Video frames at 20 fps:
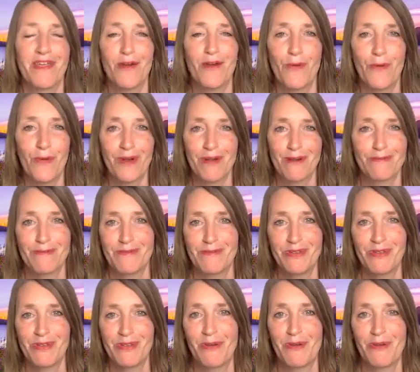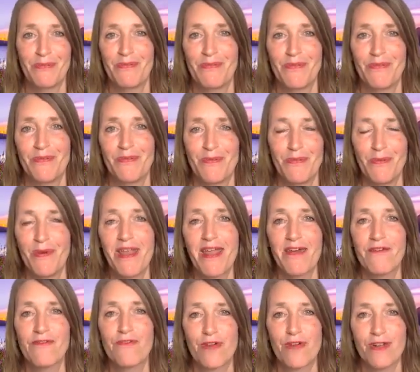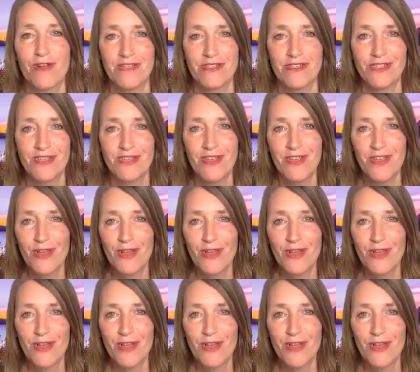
or whatever is